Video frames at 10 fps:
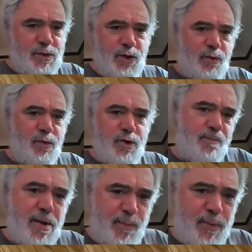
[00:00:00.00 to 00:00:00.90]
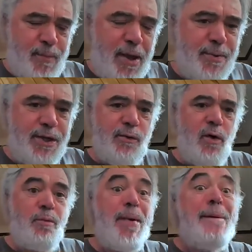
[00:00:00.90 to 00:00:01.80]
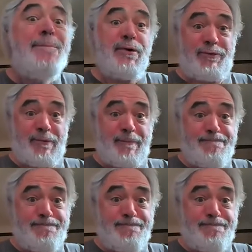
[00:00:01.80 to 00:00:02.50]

You know, maybe maybe their own members.